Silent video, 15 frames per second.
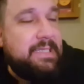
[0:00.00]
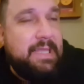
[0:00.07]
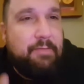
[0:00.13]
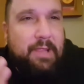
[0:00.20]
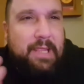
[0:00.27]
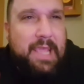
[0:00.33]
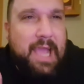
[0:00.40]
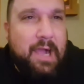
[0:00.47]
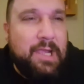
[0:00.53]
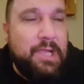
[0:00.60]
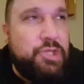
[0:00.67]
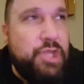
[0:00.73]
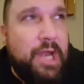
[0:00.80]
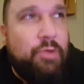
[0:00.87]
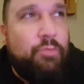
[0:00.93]
it's definitely the younger
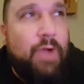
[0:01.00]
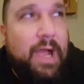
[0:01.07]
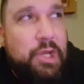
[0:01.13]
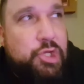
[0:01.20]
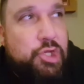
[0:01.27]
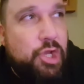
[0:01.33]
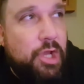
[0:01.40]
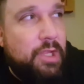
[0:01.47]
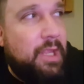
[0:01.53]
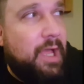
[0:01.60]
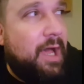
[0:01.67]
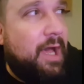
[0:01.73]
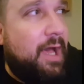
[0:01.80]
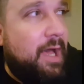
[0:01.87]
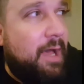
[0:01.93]
generation
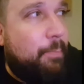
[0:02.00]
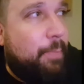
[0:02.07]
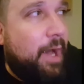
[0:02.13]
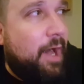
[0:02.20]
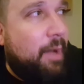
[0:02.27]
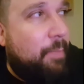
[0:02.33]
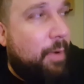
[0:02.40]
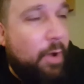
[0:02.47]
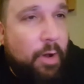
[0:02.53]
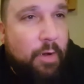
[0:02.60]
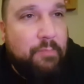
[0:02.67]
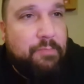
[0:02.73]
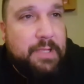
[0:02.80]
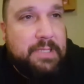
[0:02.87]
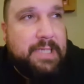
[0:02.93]
uh, pub
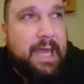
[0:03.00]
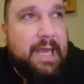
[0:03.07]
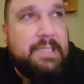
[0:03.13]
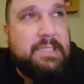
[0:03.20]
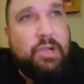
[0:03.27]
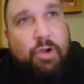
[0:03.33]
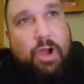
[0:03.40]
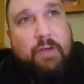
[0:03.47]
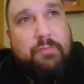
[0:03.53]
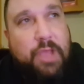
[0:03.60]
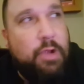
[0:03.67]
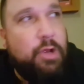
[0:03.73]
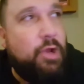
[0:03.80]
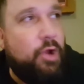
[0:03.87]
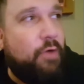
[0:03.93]
of the town. It's the craft
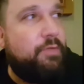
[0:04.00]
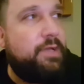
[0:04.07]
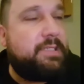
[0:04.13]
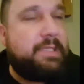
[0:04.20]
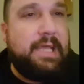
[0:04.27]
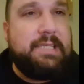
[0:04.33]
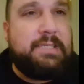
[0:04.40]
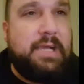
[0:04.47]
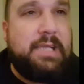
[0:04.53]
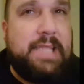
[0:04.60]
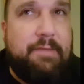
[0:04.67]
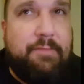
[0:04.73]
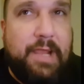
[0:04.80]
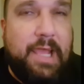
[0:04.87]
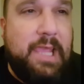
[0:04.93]
union, obviously, so
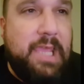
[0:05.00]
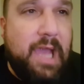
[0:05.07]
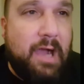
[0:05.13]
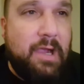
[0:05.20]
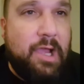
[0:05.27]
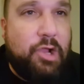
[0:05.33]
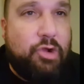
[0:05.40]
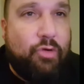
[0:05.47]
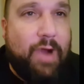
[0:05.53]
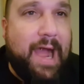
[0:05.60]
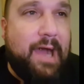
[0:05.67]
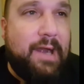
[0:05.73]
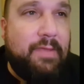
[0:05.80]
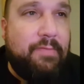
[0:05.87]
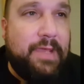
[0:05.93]
definitely a younger
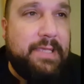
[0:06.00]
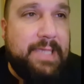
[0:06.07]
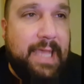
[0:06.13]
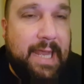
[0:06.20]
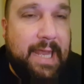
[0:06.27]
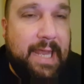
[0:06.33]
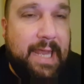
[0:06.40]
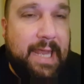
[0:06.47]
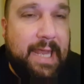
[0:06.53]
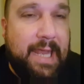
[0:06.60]
crowd and things in it.